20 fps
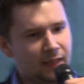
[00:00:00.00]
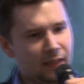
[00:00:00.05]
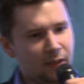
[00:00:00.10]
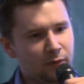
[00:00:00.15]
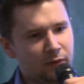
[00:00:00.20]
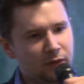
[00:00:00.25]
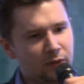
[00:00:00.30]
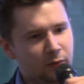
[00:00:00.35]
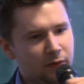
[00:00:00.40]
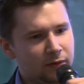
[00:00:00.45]
How
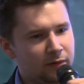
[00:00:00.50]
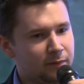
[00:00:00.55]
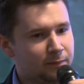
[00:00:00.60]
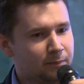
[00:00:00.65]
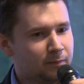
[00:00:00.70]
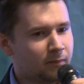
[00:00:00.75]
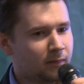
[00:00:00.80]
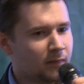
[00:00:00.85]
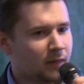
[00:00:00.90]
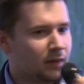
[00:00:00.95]
we do it?
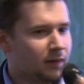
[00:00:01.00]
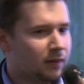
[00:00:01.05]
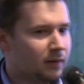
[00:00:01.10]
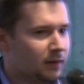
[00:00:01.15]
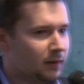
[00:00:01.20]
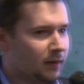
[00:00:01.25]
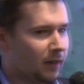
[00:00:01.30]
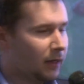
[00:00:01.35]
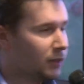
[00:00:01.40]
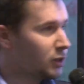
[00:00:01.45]

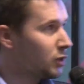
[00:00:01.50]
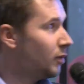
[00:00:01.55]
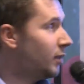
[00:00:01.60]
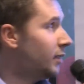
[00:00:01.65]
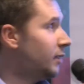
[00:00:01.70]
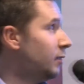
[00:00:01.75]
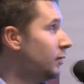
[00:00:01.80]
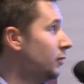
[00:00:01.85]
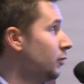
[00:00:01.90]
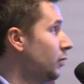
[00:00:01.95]

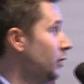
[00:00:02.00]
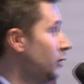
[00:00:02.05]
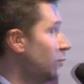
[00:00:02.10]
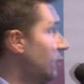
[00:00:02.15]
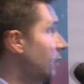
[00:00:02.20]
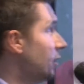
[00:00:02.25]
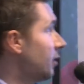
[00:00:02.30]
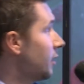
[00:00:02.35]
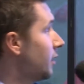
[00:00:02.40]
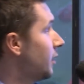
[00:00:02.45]
Actually, we
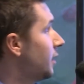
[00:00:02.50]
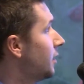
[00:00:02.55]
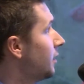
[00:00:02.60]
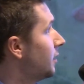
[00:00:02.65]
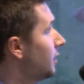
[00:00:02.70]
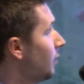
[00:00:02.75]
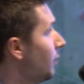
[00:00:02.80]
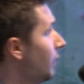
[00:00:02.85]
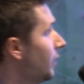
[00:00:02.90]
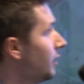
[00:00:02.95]
work,
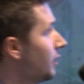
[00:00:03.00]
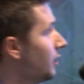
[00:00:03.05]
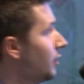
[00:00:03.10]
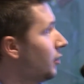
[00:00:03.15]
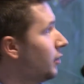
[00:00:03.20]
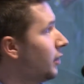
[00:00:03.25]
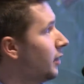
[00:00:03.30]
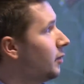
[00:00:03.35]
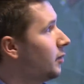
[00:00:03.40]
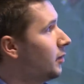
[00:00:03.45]
depending
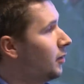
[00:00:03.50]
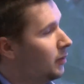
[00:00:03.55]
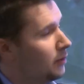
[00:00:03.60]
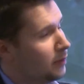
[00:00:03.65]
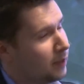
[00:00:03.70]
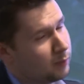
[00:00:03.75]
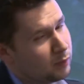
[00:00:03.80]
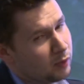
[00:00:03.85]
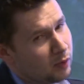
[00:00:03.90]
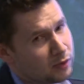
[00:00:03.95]
on
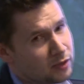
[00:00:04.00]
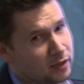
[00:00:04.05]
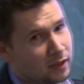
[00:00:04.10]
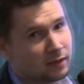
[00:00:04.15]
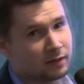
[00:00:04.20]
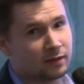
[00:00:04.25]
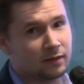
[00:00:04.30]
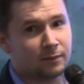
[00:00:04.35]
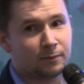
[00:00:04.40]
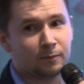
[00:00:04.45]
the
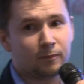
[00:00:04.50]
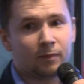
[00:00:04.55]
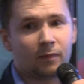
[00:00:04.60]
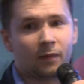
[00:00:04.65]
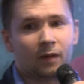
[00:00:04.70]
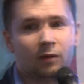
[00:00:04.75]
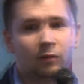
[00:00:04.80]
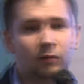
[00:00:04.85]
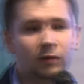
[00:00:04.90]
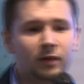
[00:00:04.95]
project,
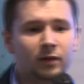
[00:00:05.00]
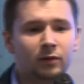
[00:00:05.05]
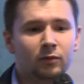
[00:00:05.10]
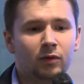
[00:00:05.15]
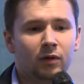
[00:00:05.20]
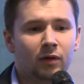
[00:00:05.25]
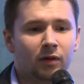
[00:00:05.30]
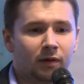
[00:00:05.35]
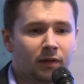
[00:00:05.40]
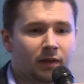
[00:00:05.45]
we
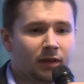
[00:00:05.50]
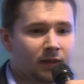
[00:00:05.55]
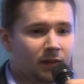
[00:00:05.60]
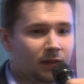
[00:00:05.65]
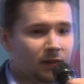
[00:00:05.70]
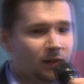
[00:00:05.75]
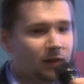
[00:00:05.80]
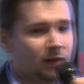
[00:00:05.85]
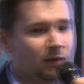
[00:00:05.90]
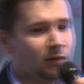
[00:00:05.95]
work
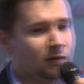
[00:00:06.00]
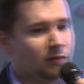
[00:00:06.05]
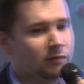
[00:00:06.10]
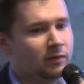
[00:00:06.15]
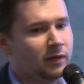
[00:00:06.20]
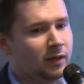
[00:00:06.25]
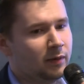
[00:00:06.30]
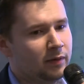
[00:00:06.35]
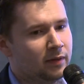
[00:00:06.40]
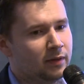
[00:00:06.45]
on
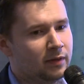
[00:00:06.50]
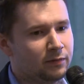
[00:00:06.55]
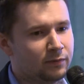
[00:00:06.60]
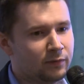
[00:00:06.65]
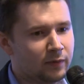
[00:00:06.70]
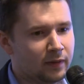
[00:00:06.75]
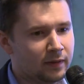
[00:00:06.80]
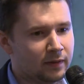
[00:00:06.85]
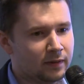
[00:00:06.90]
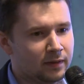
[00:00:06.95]
very
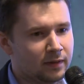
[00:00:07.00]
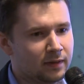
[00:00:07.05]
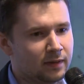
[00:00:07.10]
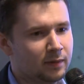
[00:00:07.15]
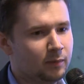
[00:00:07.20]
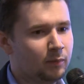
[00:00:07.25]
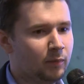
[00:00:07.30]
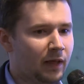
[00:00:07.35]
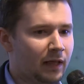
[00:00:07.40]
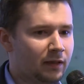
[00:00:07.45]
different
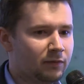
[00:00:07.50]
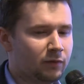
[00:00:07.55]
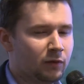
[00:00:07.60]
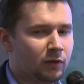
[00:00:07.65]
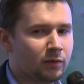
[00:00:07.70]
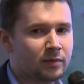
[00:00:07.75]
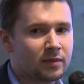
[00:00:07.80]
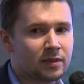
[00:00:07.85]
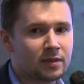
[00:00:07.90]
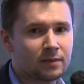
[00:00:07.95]

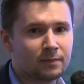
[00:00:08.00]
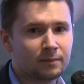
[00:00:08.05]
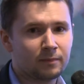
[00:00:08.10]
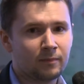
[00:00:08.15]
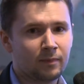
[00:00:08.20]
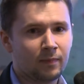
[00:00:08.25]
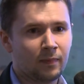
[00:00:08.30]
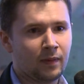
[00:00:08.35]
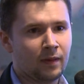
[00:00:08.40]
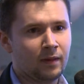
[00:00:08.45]
platforms,
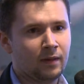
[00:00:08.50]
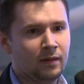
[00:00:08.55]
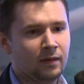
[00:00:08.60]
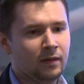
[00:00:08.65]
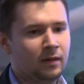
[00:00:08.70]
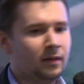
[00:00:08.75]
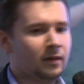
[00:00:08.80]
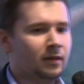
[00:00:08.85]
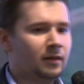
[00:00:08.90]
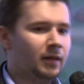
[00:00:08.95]

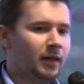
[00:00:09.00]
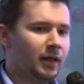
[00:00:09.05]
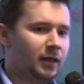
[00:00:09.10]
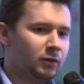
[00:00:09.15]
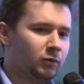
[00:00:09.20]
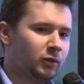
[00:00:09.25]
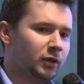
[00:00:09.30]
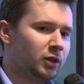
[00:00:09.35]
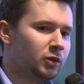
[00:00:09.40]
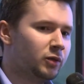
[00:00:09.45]

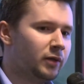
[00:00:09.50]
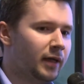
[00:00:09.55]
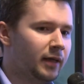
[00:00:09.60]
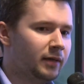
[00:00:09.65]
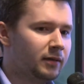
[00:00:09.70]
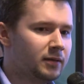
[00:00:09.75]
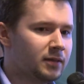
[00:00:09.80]
and we create